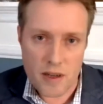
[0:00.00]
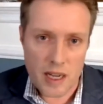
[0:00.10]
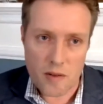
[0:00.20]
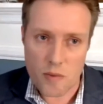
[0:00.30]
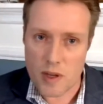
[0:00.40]

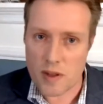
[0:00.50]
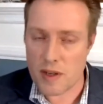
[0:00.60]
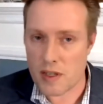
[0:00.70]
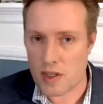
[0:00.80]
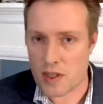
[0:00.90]
uh, whether
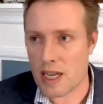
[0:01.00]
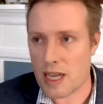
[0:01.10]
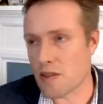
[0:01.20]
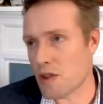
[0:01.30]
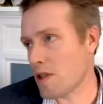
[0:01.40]
it's,
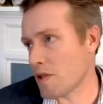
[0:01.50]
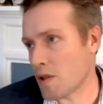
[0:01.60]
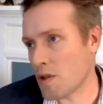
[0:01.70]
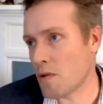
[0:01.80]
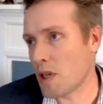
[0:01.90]
uh, there's, there's
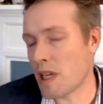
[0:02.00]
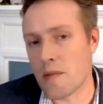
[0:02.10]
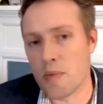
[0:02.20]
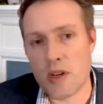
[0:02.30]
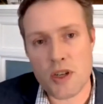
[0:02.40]
two key
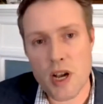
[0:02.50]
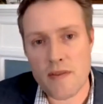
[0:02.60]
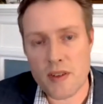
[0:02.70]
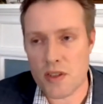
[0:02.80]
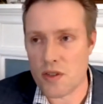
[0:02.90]
British
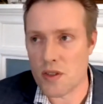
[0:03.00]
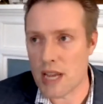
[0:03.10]
officers,